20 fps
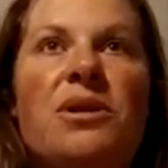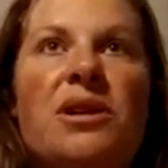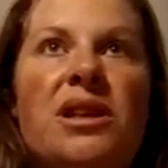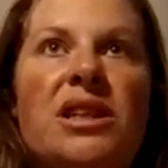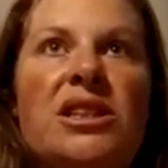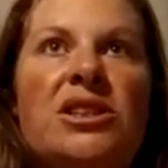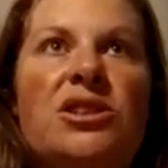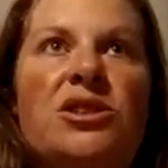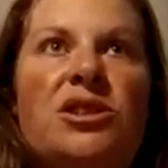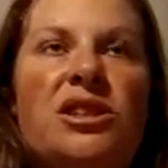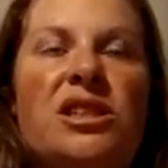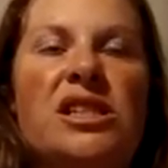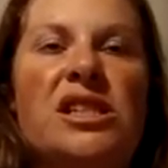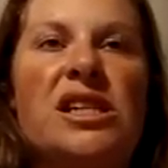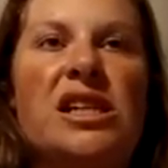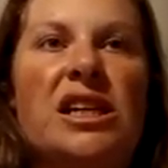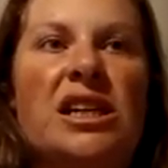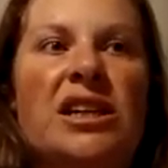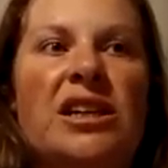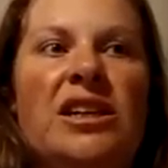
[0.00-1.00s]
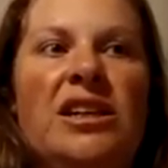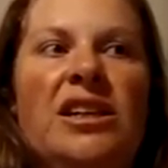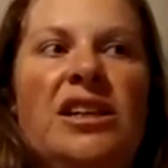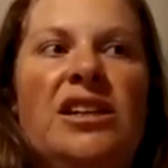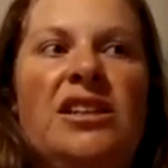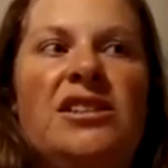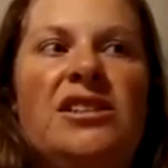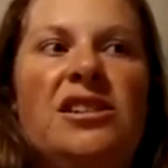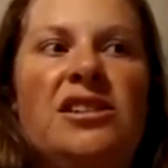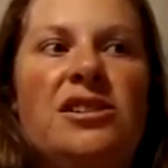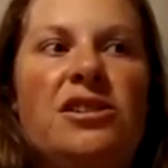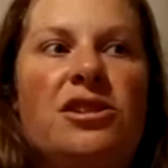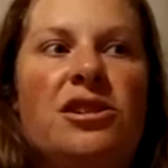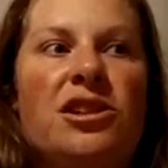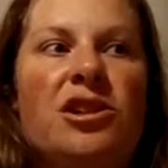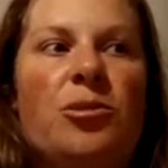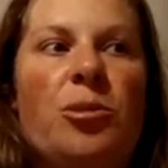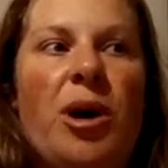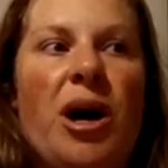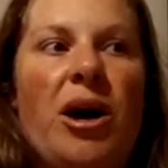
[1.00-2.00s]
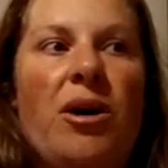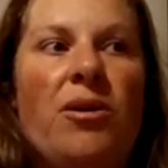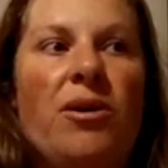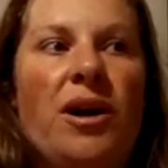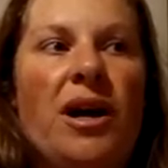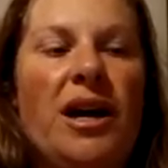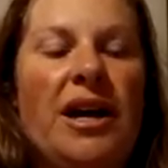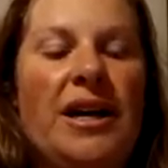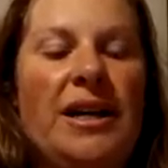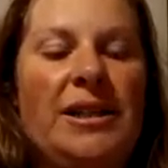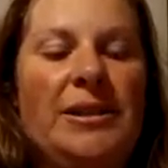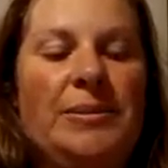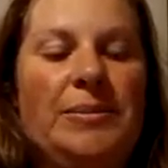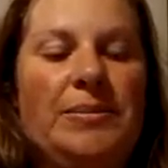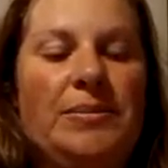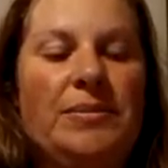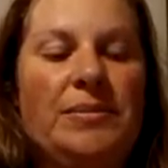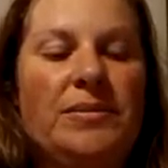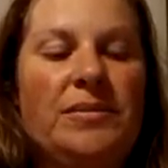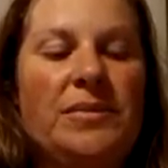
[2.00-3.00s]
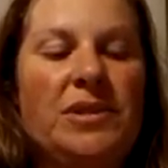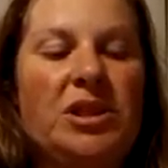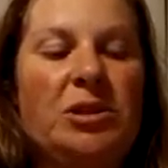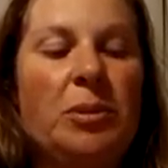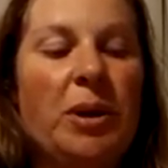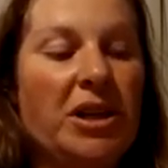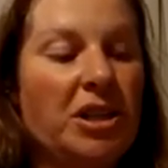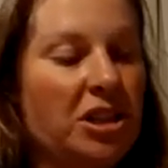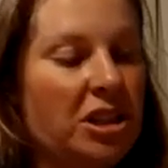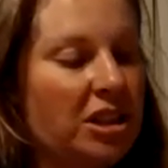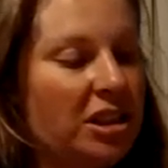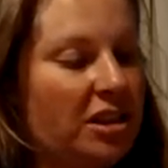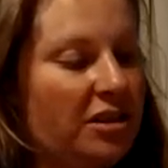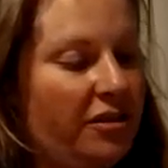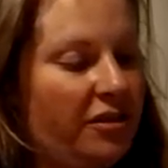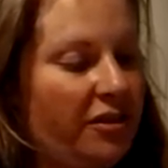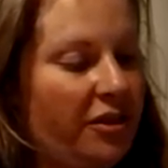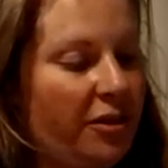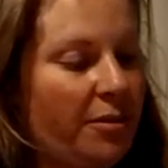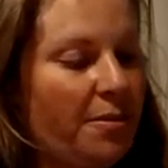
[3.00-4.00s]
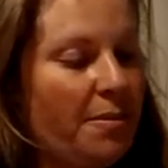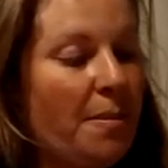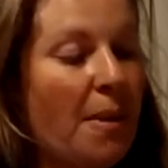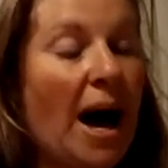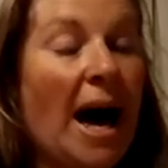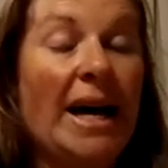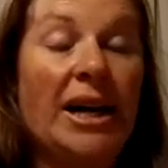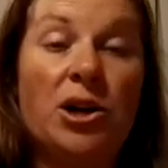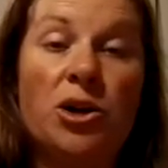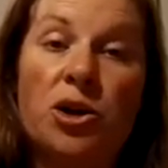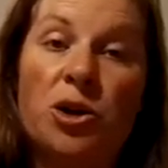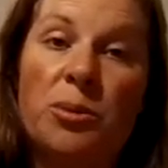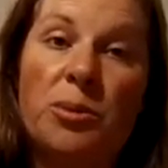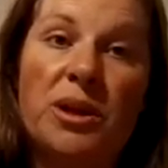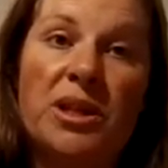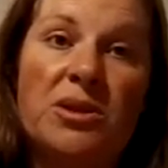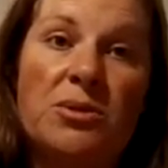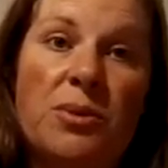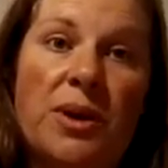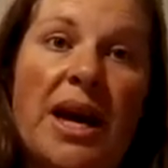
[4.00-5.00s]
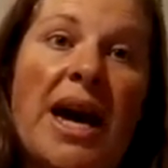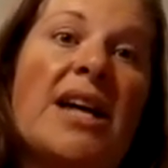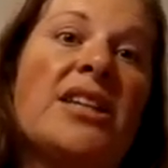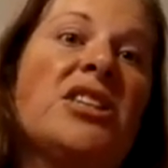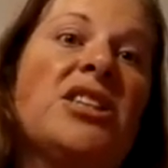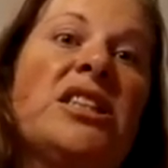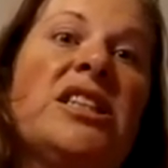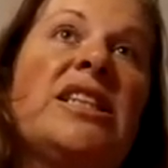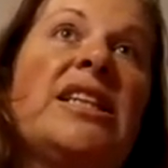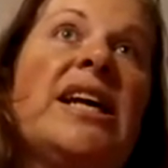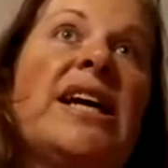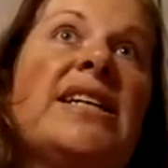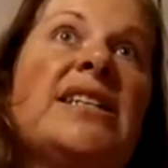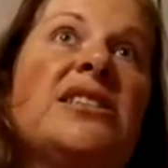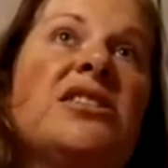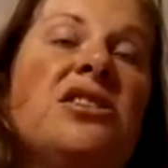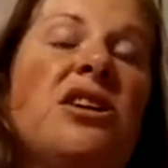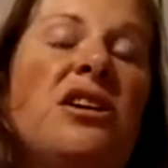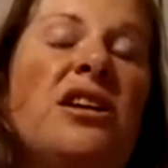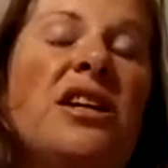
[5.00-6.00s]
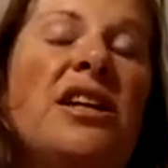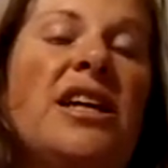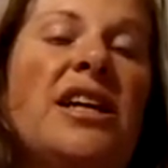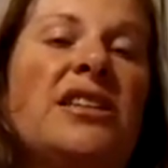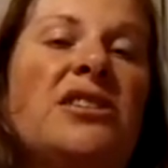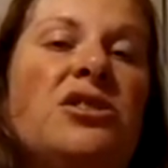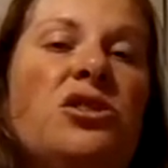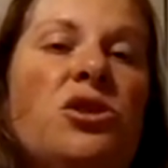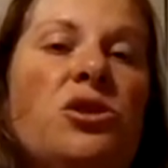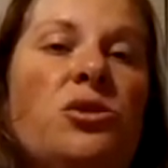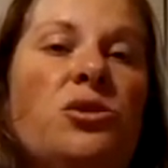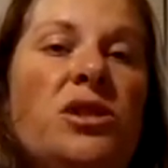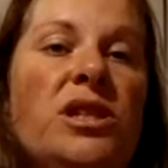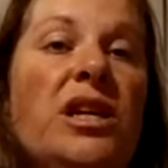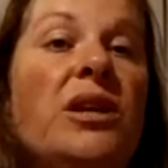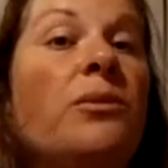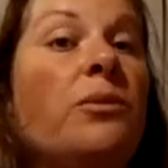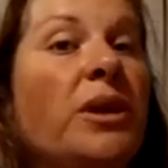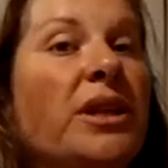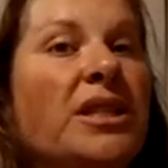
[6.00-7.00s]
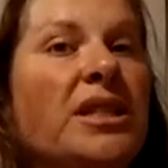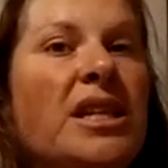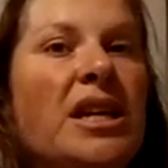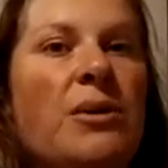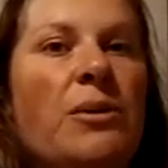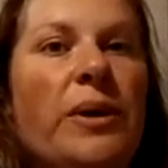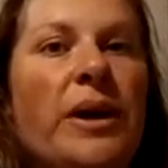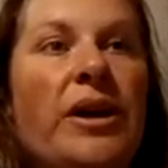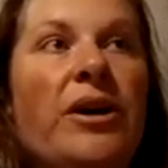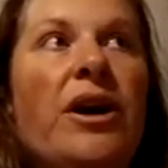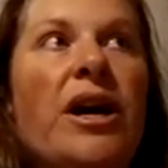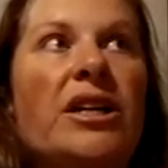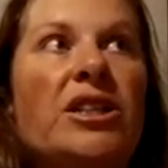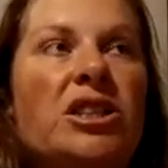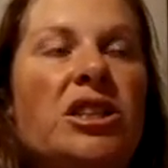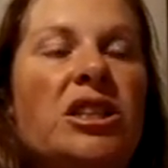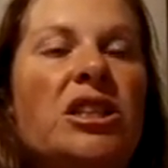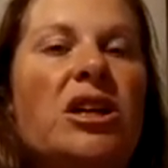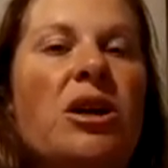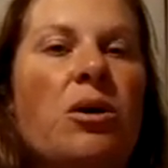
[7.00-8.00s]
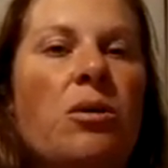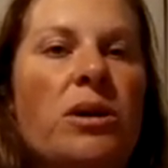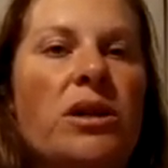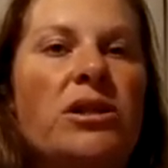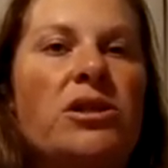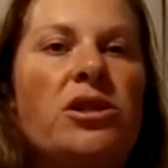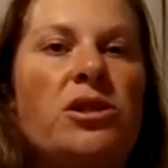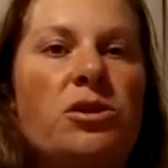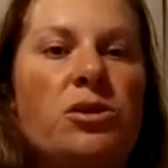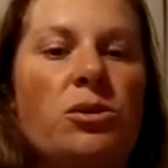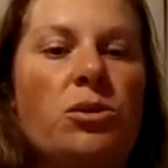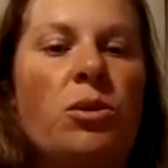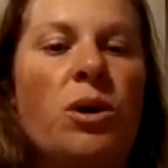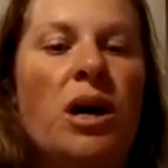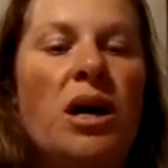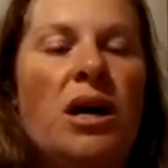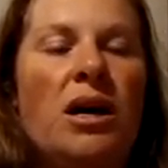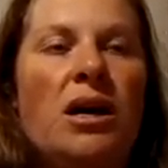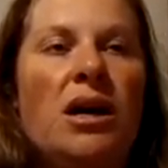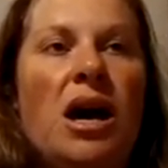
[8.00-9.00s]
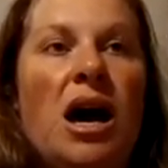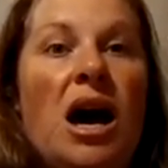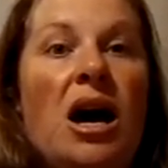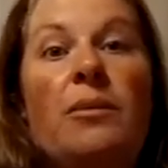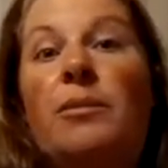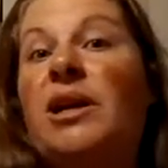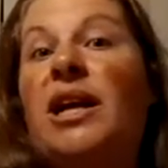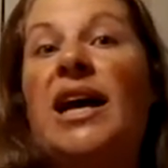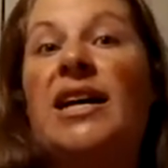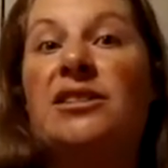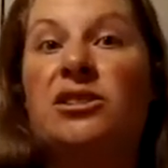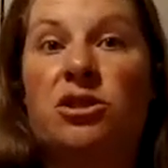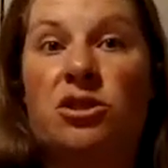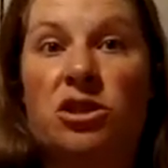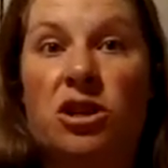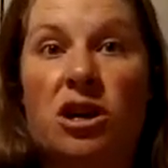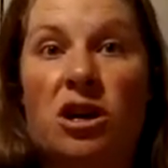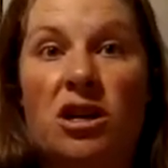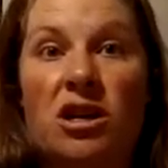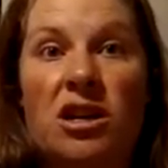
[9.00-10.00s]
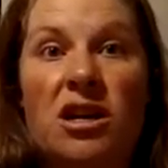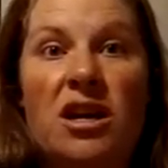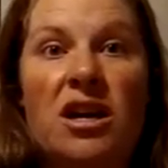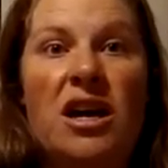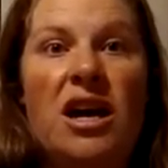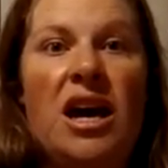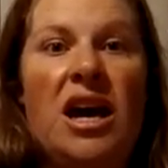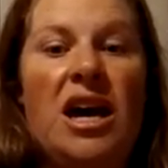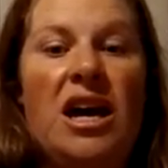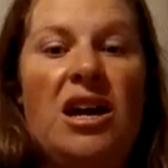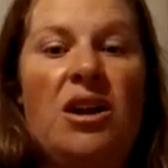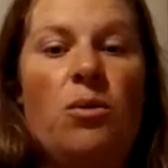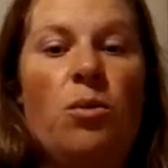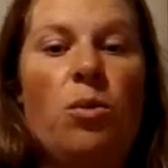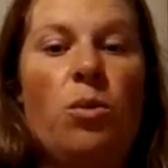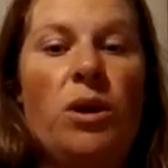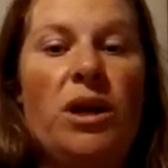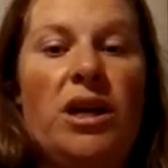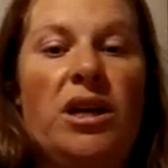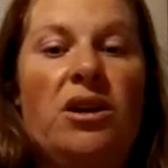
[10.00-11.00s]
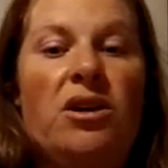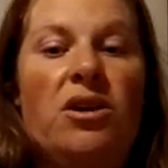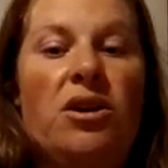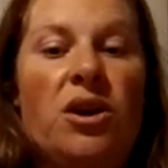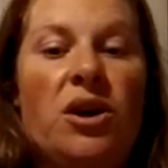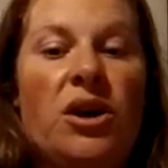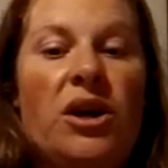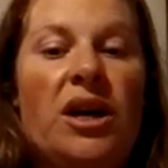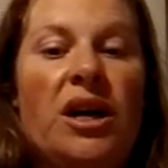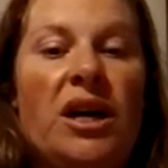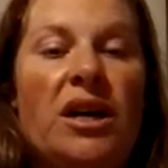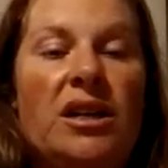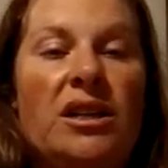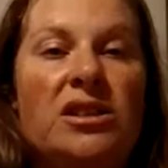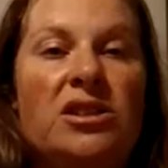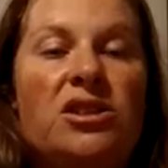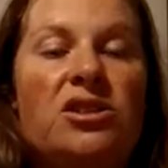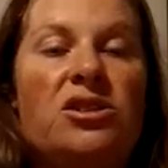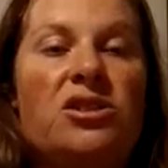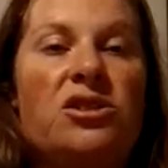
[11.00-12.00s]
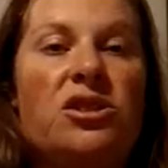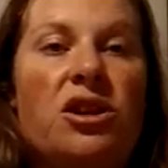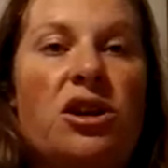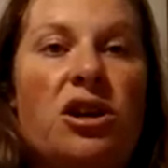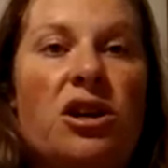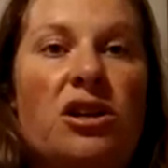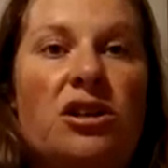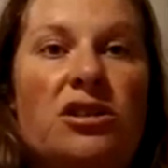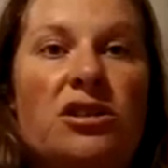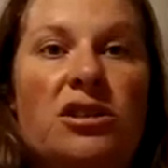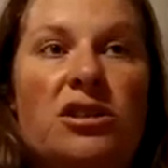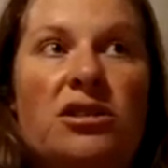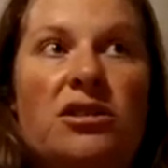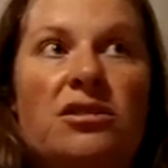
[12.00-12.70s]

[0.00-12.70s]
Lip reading: interesting to learn about, especially for my group, because we actually starting next Tuesday and Wednesday, we are actually going to an eschaton, and we are gonna start